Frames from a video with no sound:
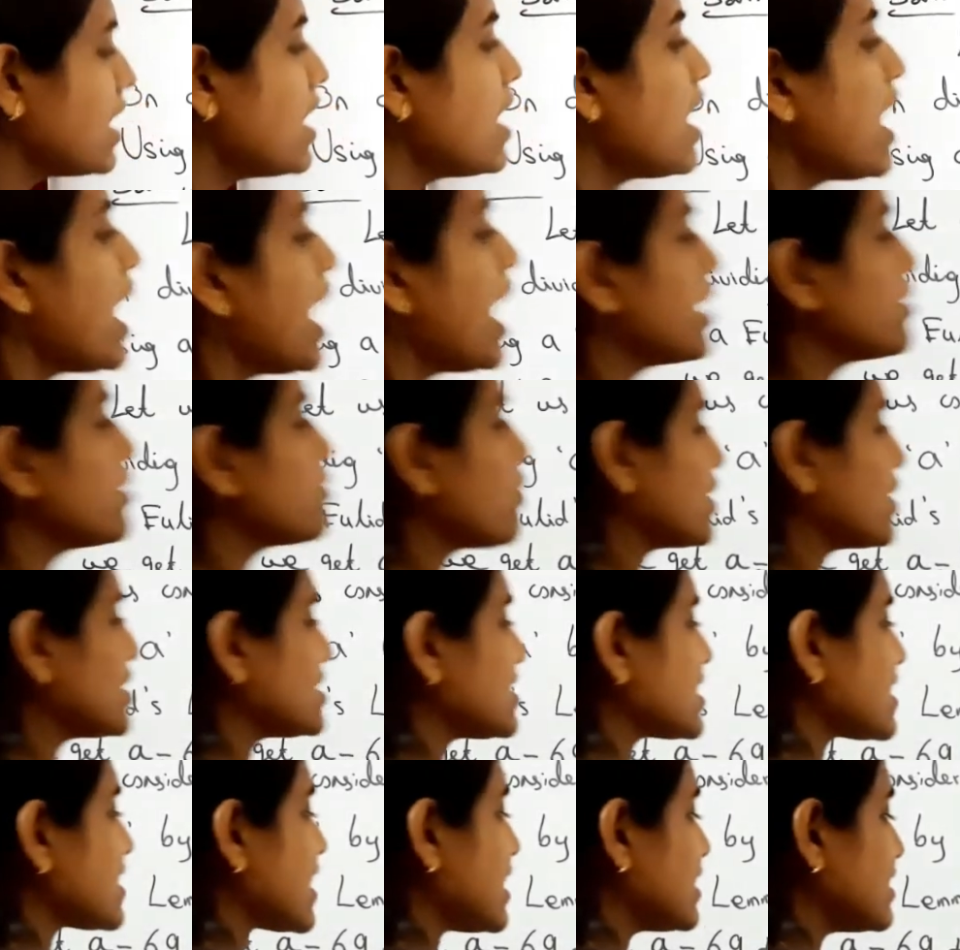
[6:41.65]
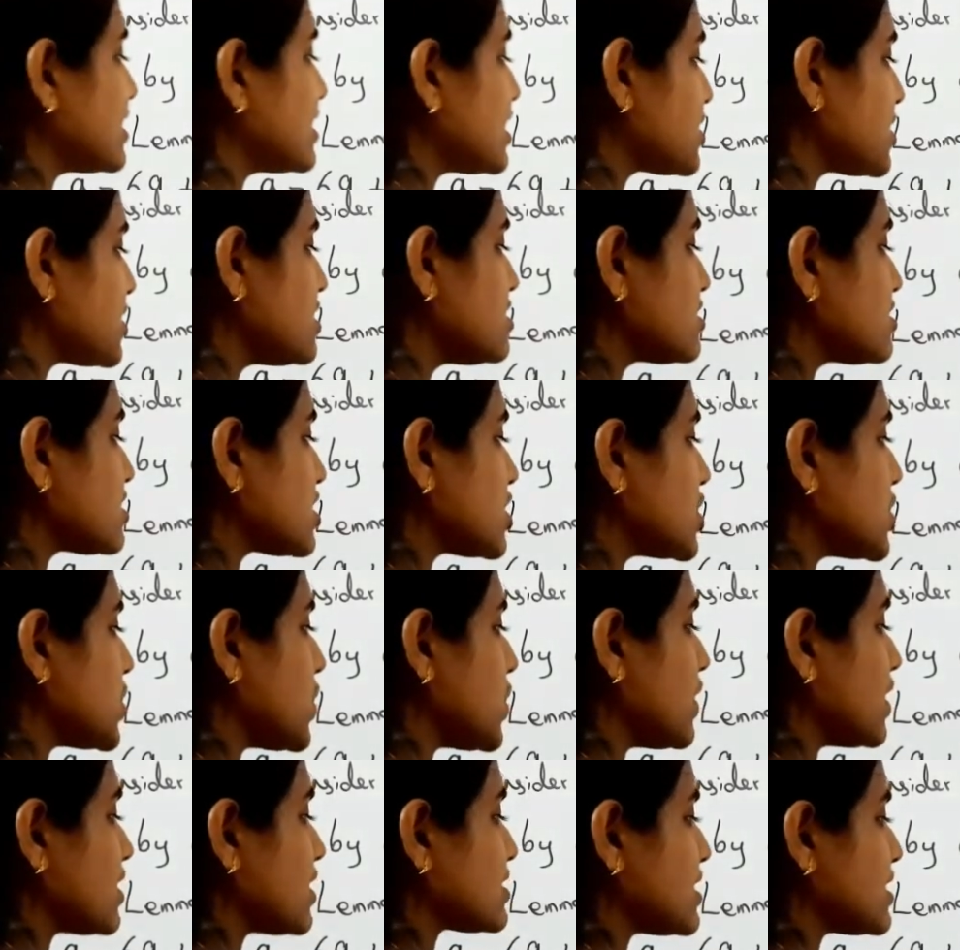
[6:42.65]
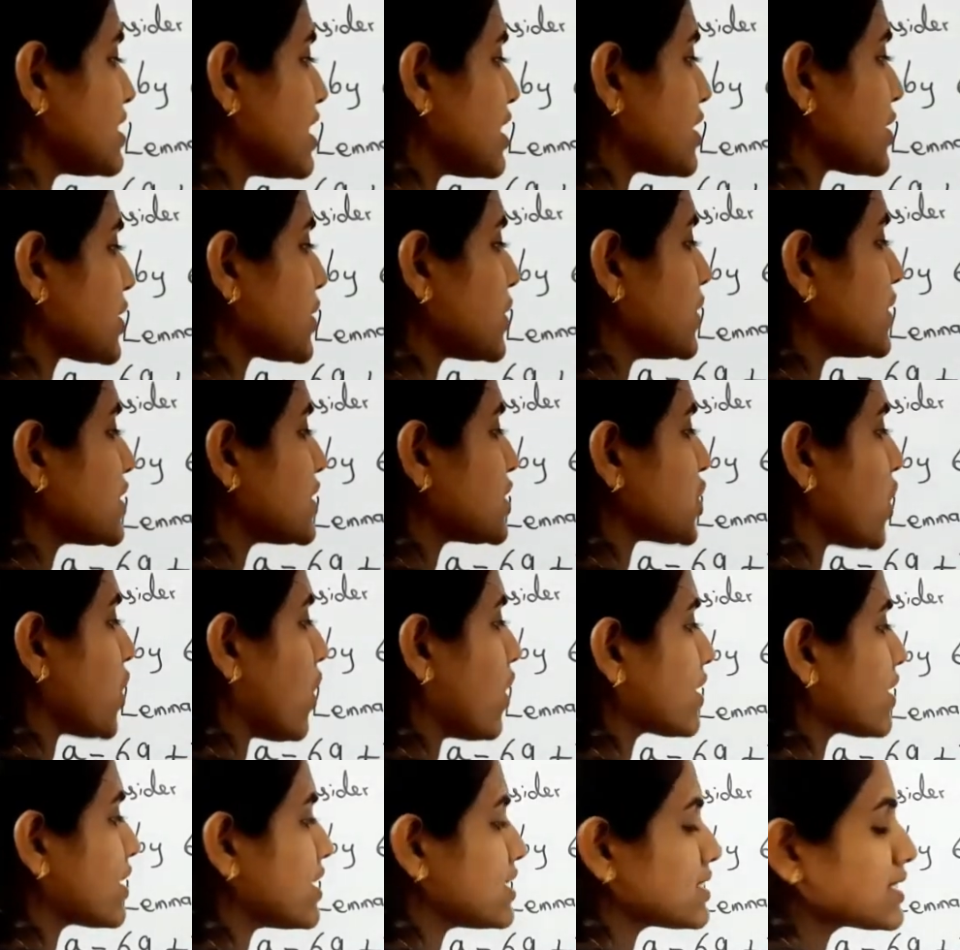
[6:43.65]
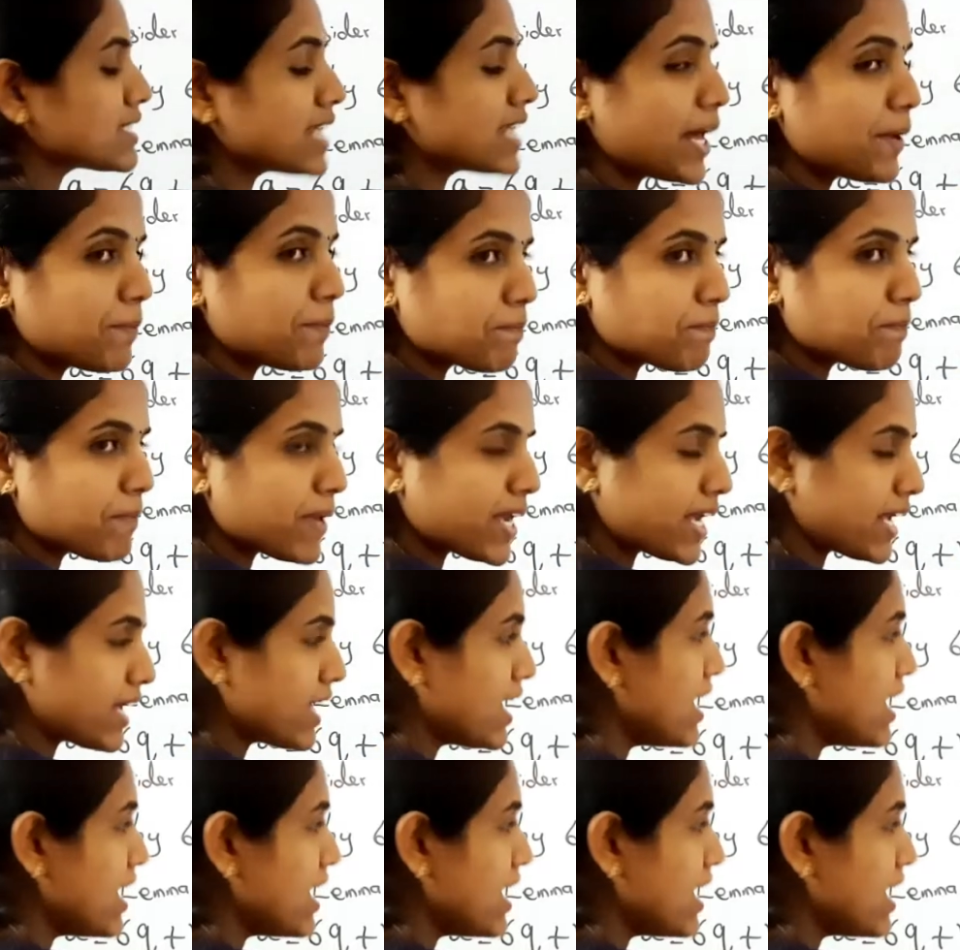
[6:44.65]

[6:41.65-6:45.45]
And what is the condition? 0 less than or equal to or less than B.